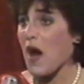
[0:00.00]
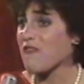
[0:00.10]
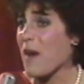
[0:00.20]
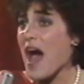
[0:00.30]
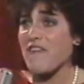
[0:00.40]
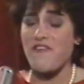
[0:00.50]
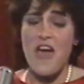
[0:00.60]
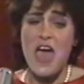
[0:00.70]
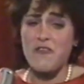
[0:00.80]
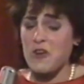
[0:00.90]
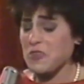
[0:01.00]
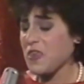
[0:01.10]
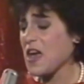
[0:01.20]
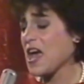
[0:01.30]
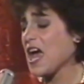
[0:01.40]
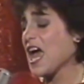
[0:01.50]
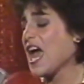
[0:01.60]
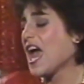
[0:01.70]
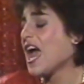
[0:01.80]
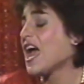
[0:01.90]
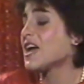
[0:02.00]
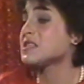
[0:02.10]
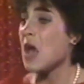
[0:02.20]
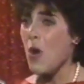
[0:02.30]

of my favorite things.